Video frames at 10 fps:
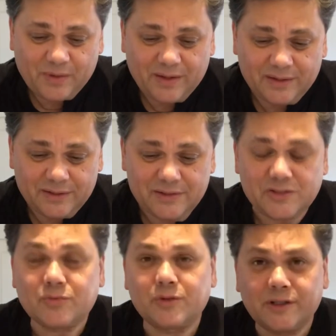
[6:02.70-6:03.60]
It
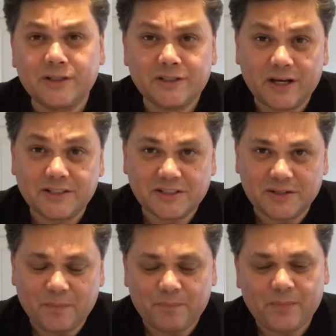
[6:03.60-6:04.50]
is really
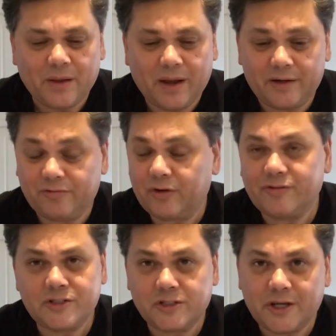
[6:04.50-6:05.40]
tasty. And if you're a
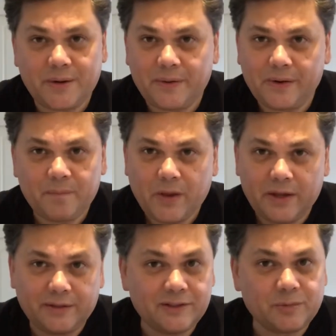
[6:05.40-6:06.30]
vegetarian,
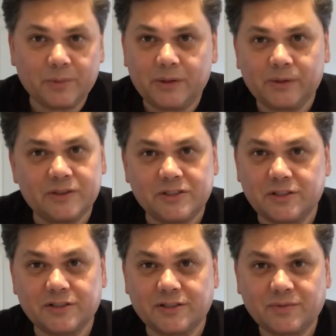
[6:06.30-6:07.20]
hey, this meal is
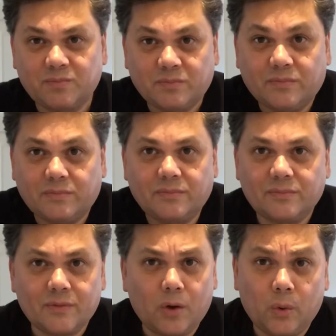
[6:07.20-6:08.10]
just
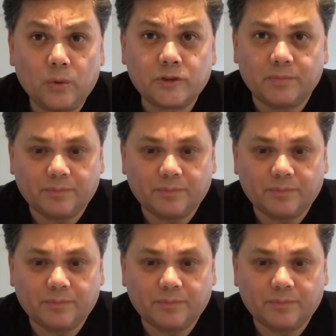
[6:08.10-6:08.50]
awesome.